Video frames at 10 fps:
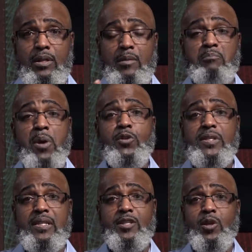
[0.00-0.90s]

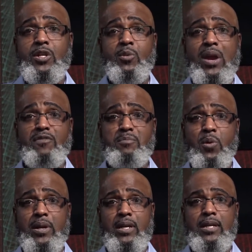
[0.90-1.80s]
Mercies are new every
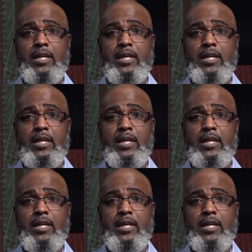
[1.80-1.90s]
morning.